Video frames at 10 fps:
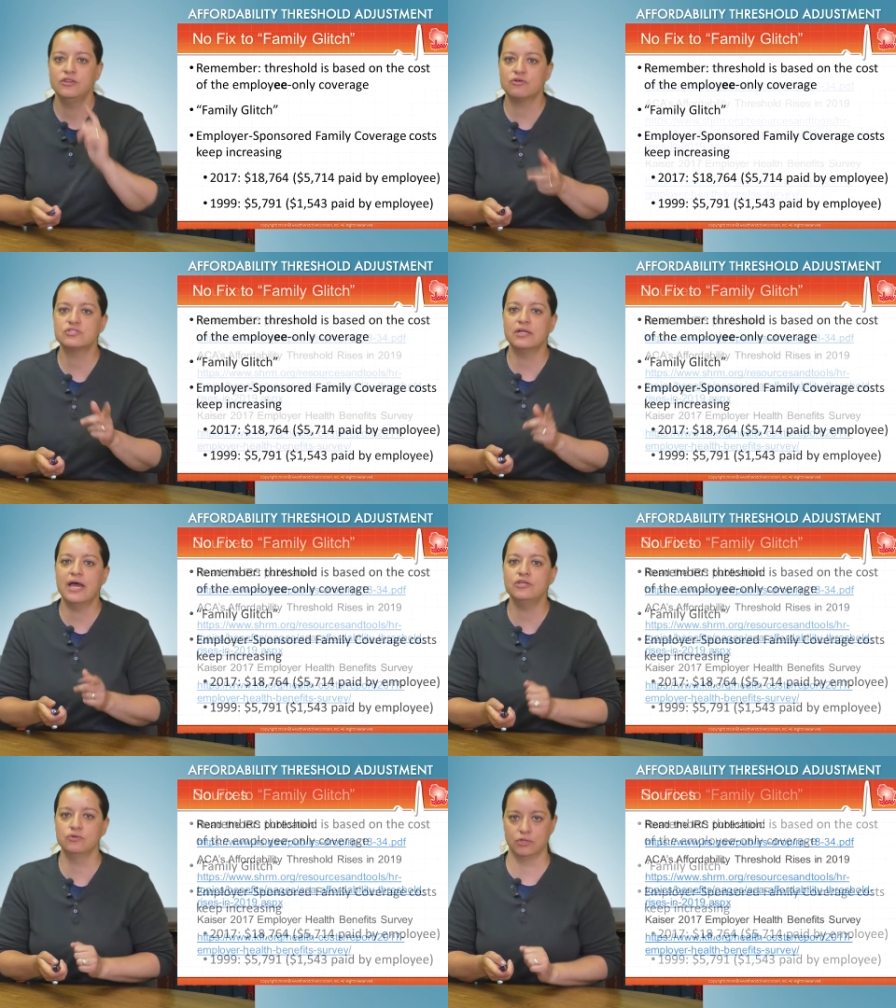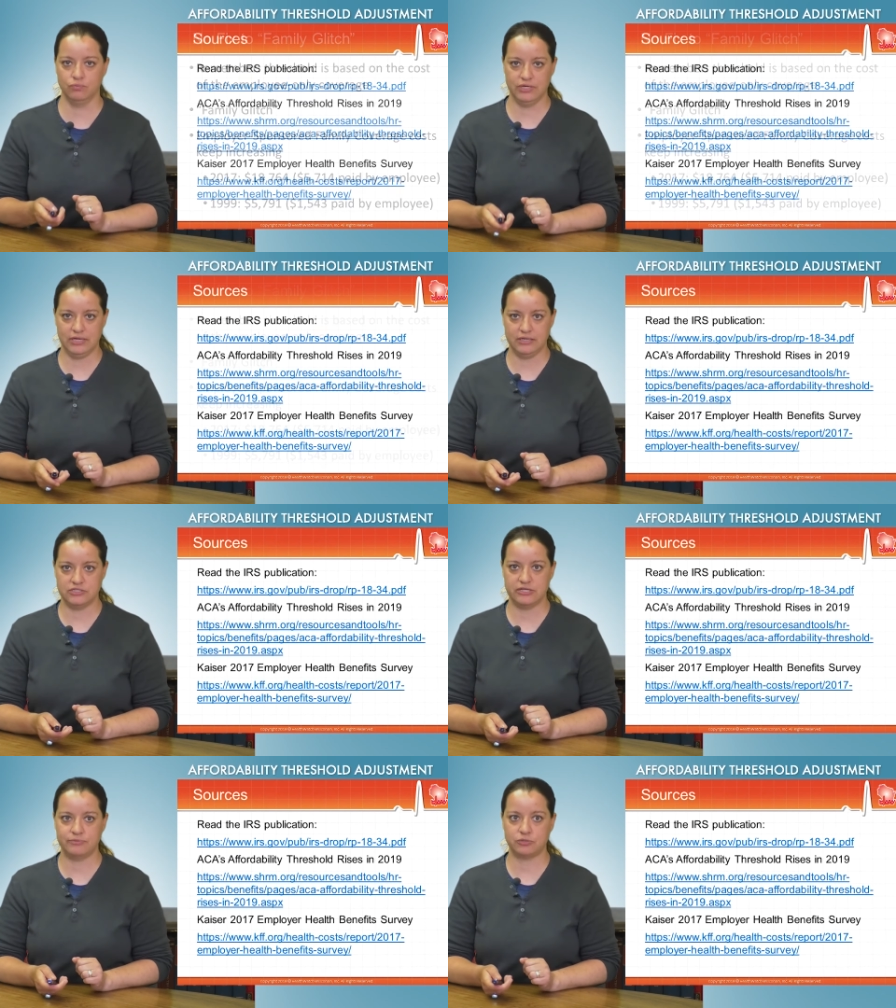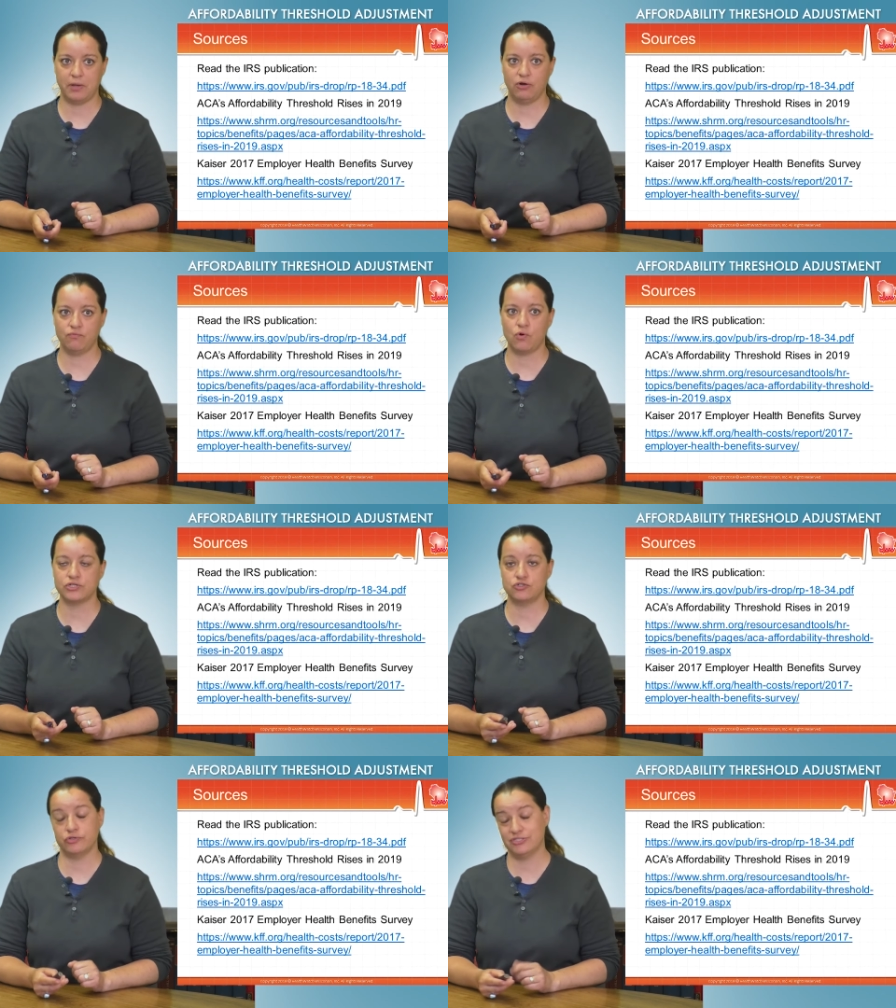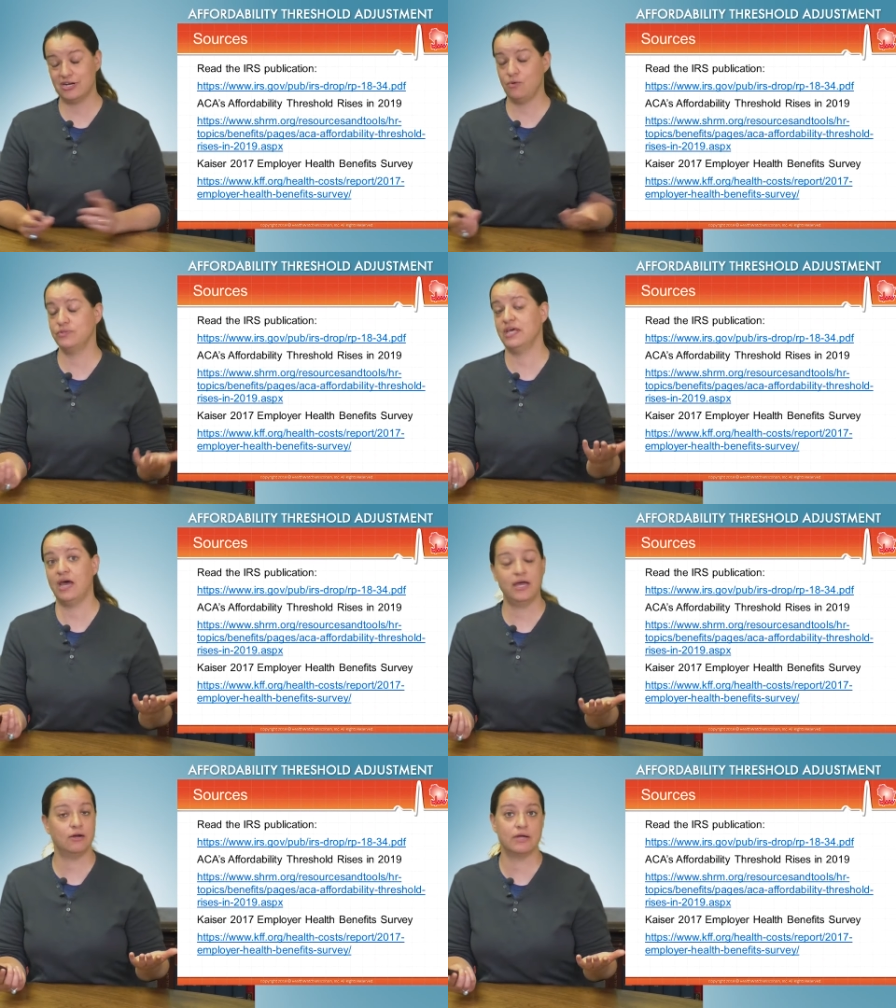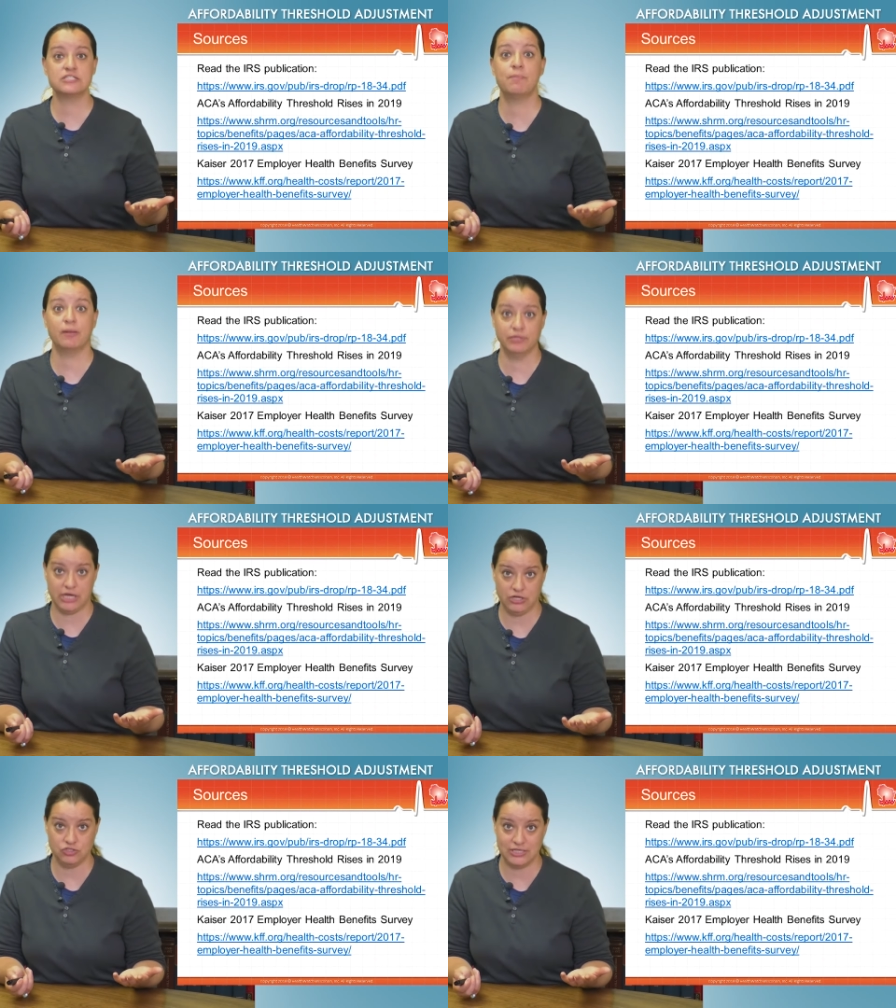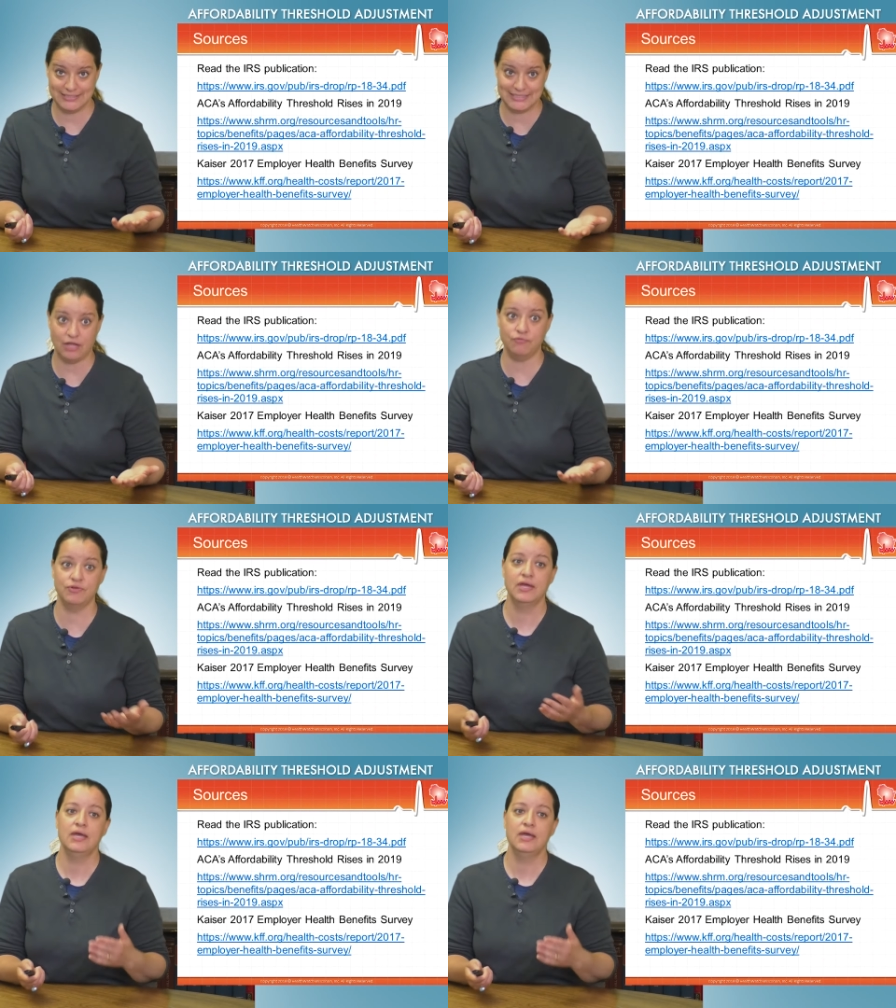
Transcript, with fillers: There's a lot you can read on this subject matter. Of course, you can start with that IRS publication itself.